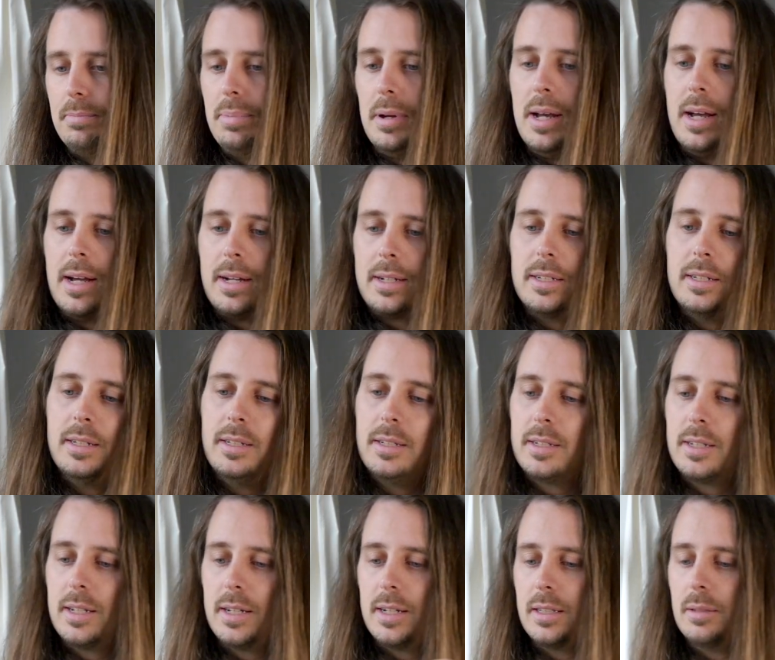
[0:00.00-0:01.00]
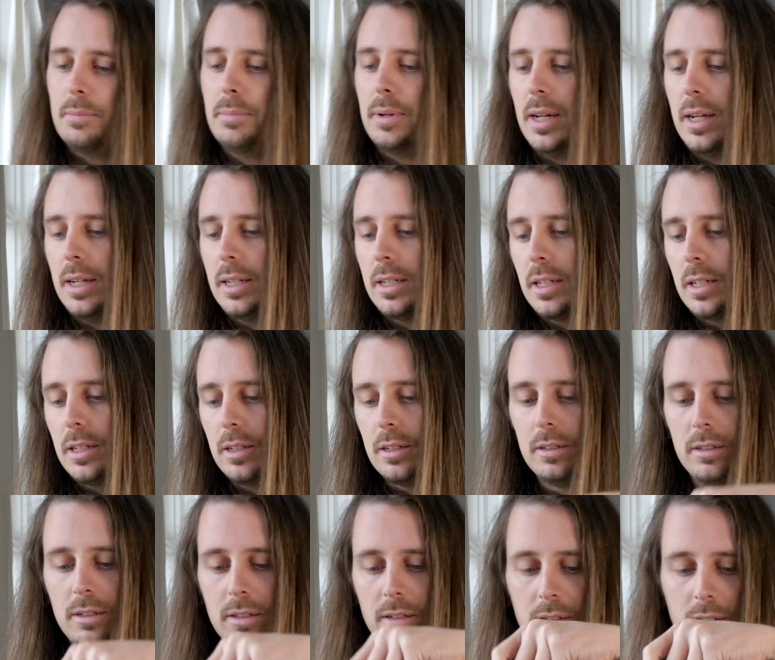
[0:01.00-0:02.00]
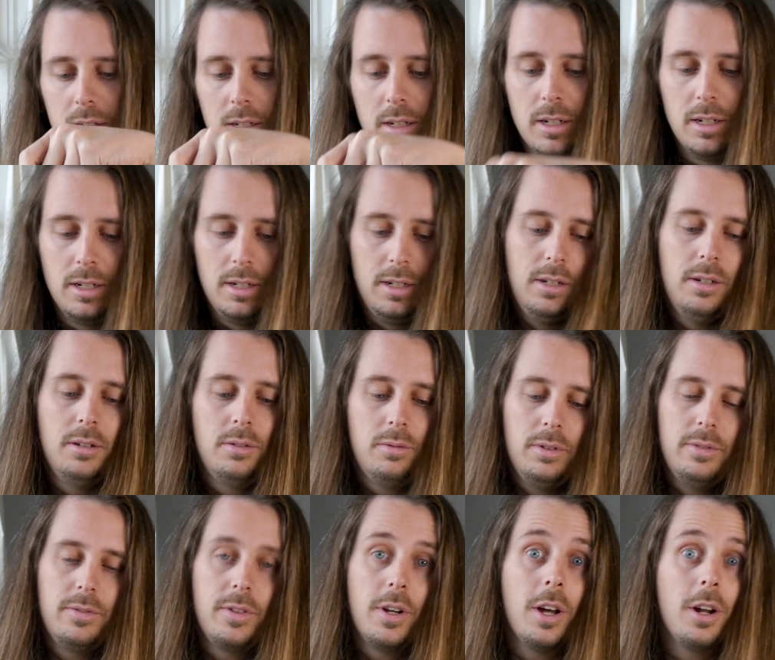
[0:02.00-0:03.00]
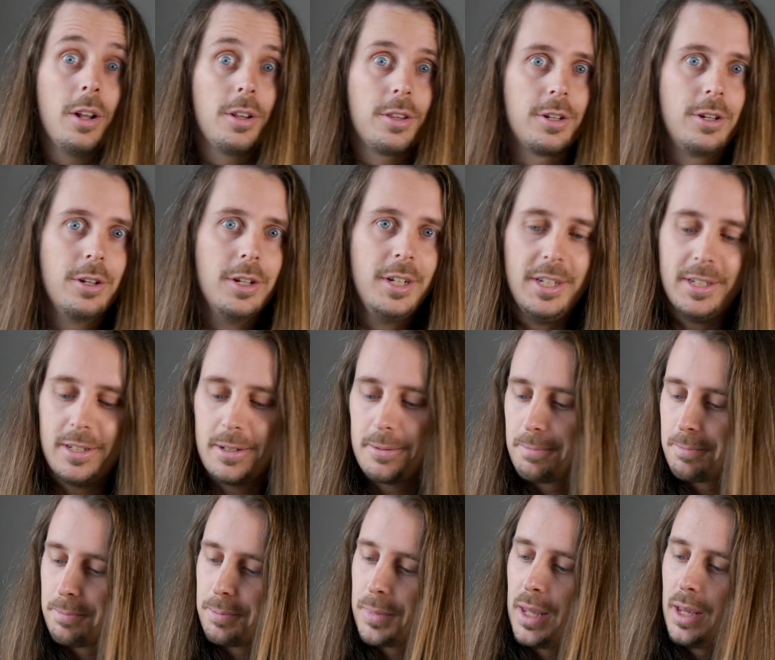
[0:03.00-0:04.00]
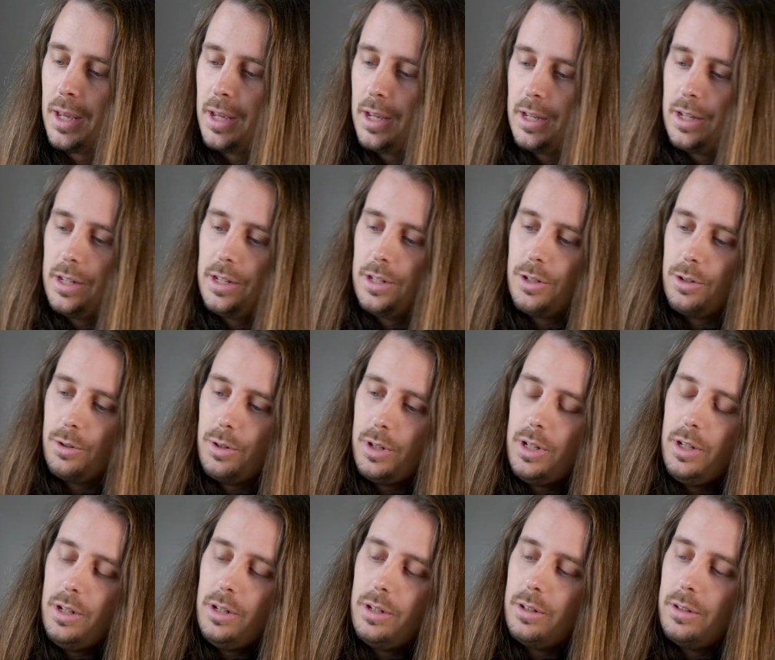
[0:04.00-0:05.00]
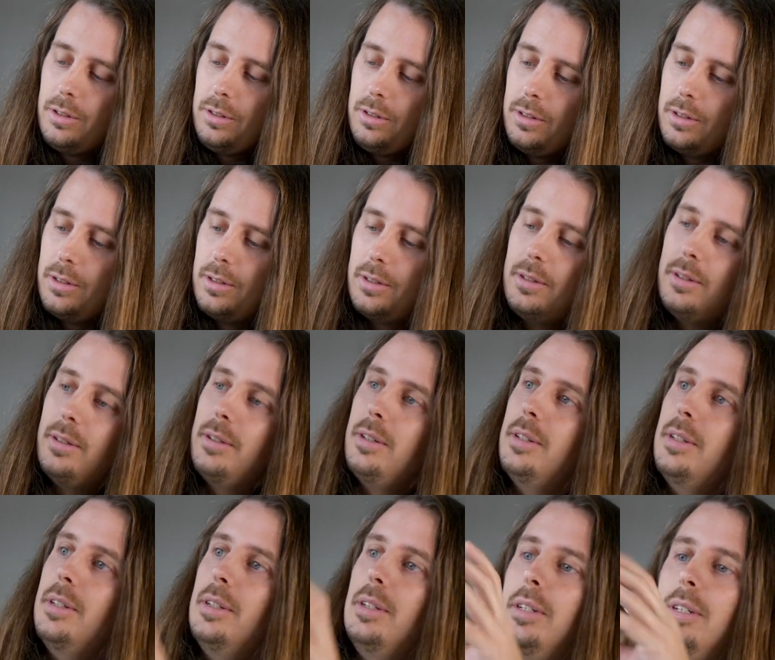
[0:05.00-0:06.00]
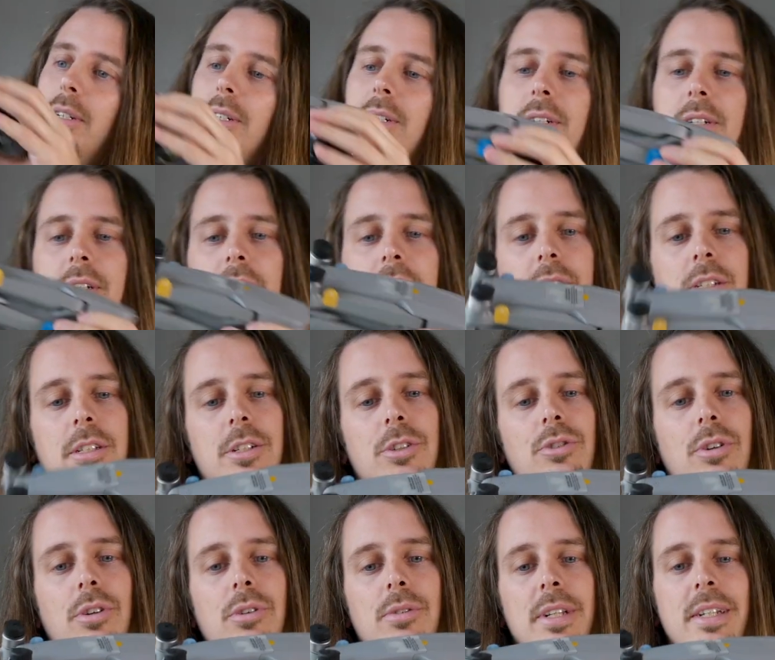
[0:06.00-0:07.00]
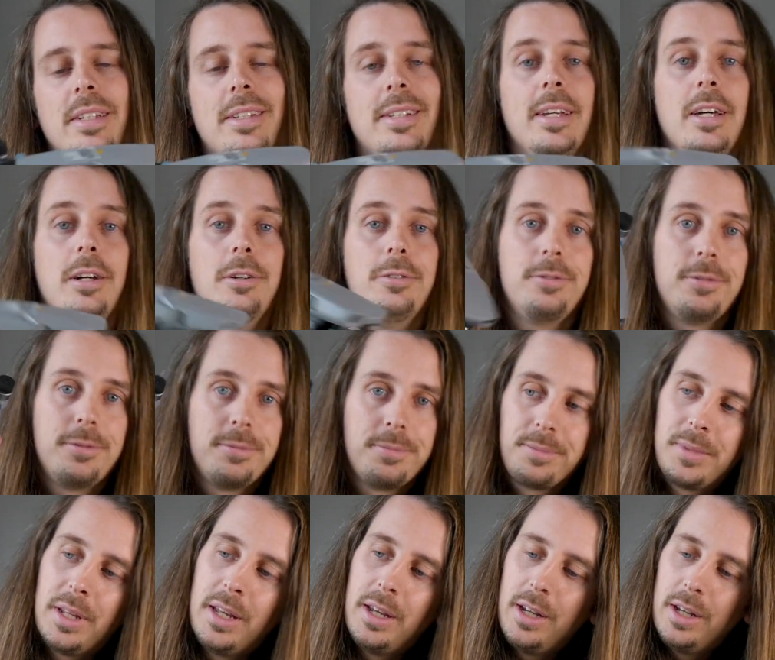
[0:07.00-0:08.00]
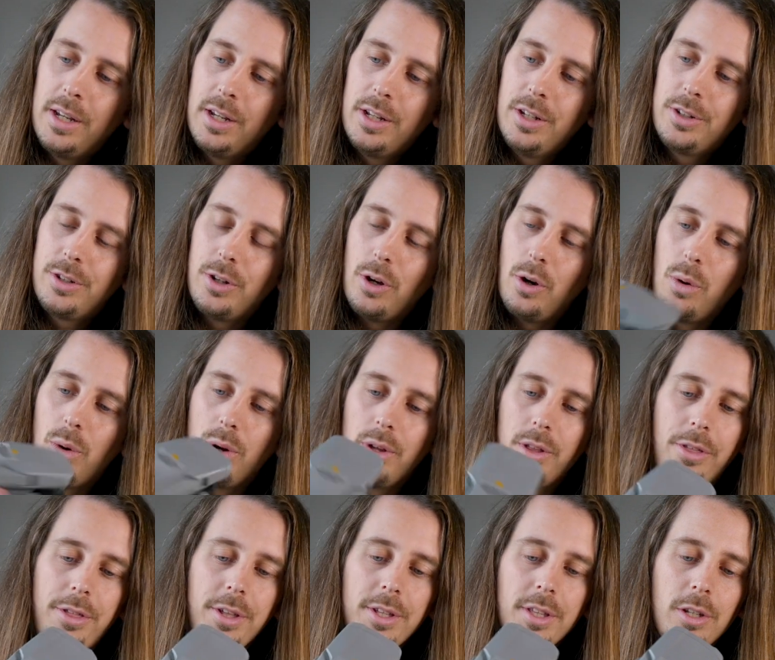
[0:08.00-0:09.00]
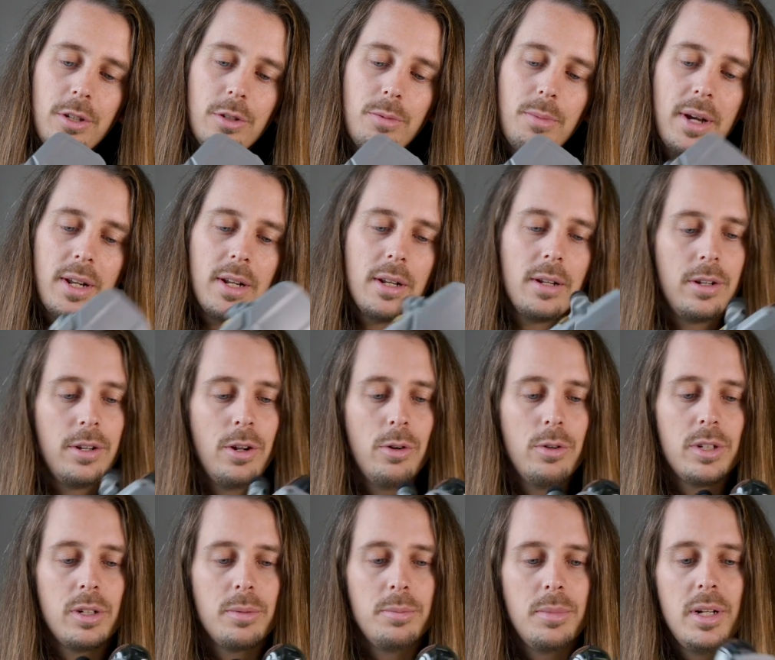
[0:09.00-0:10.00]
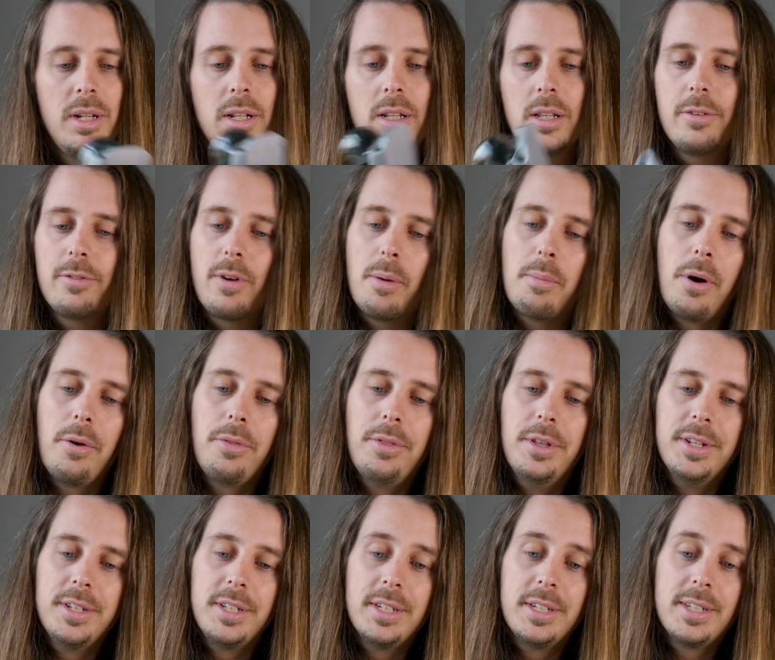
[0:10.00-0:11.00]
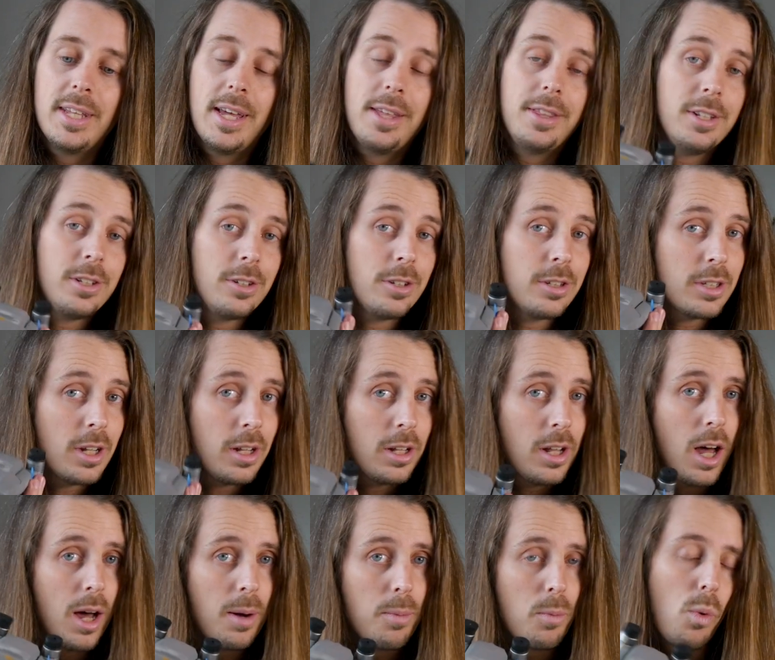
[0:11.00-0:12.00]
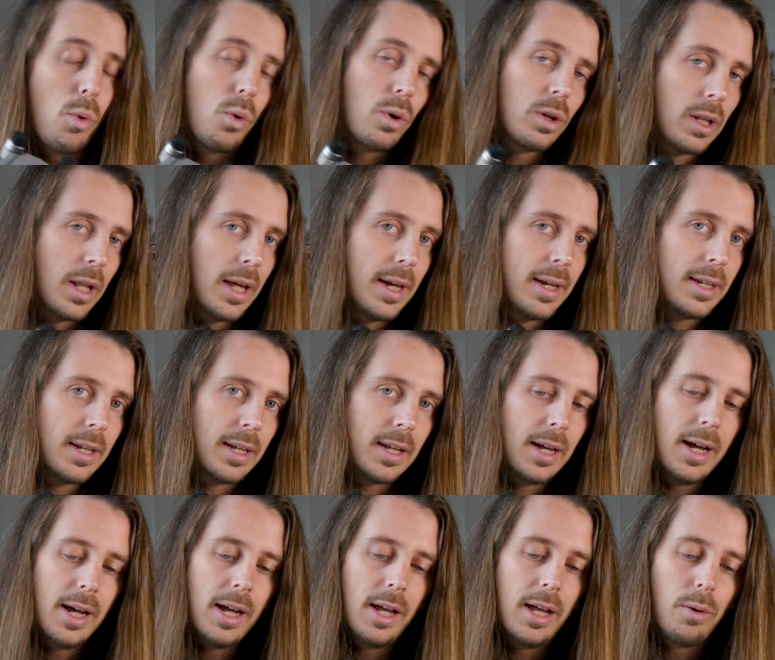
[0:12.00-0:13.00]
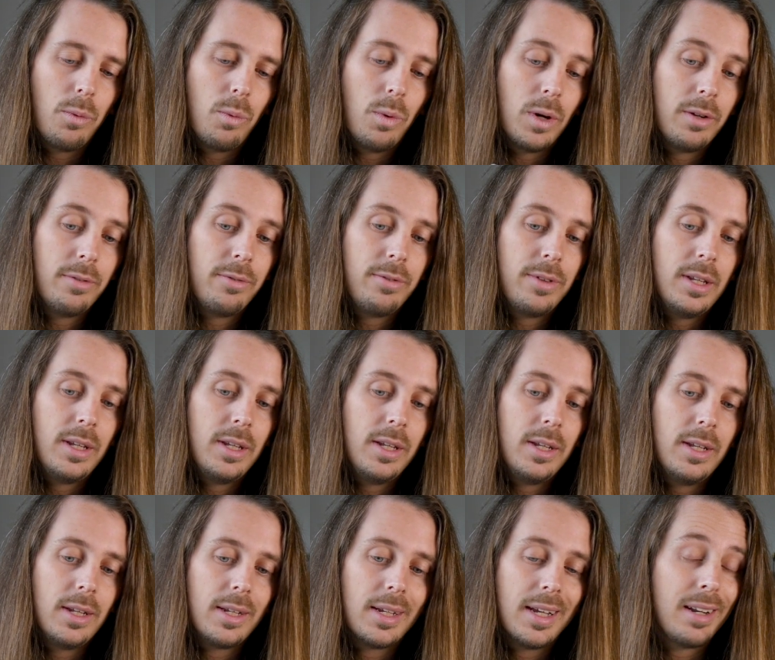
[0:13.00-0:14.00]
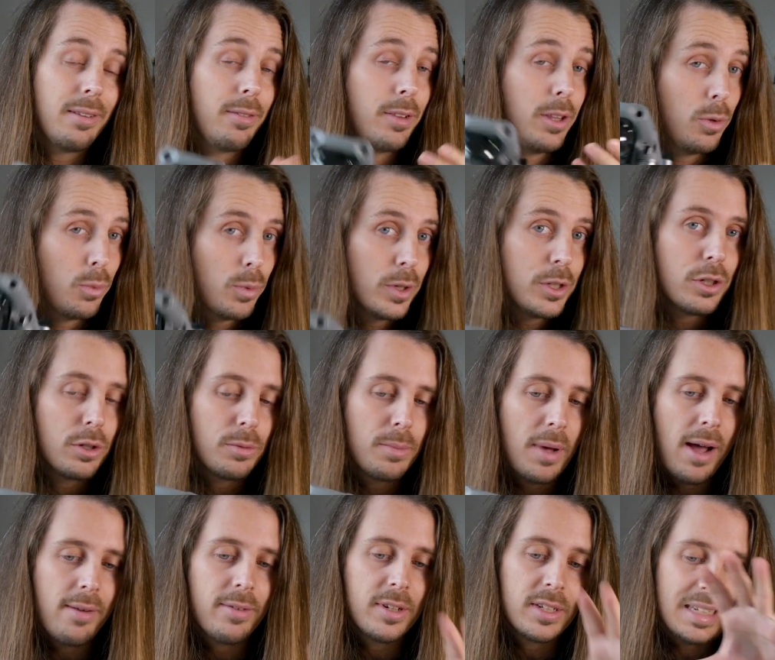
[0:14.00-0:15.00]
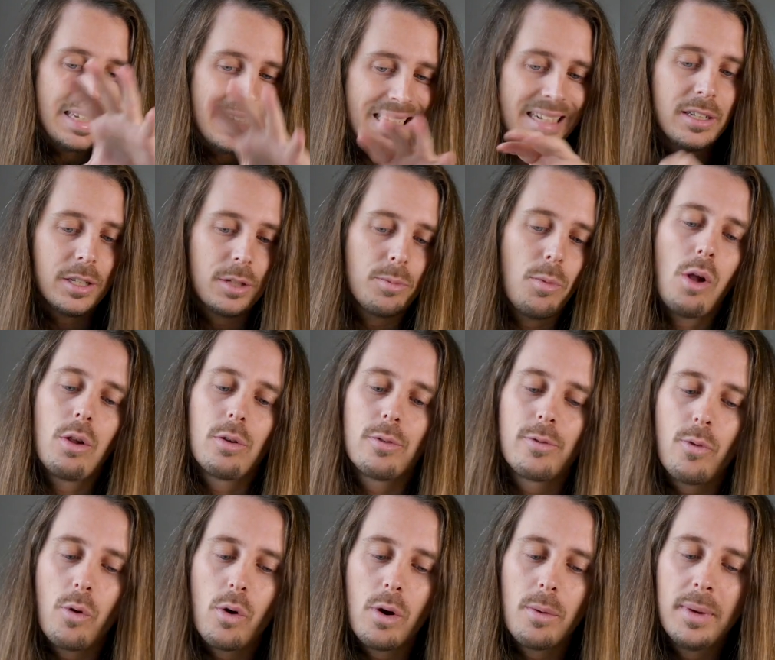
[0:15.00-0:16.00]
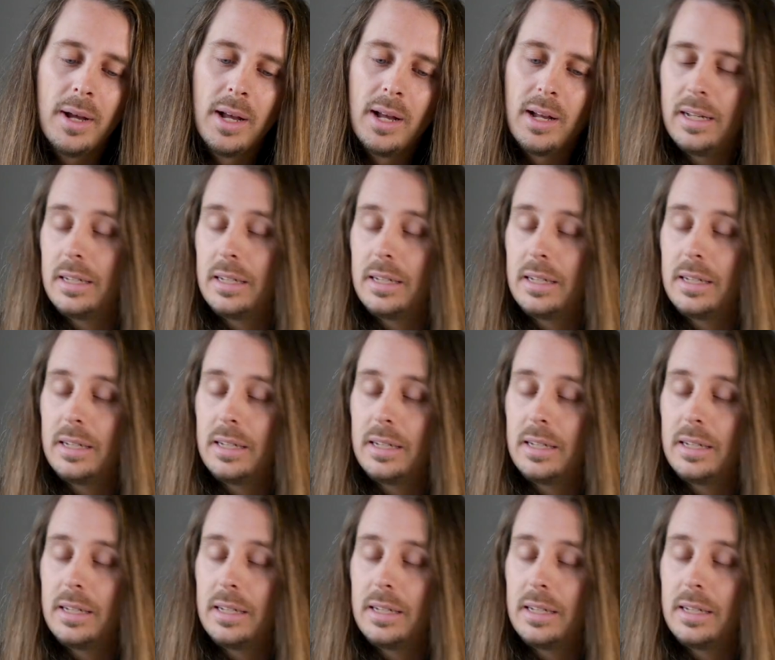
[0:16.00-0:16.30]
Packed inside the bag here, we've got all the goodies. So here is the drone itself. So the thing that you might notice immediately about this is that this looks a lot more like uh, one of the kind of the original Mavics in a smaller form.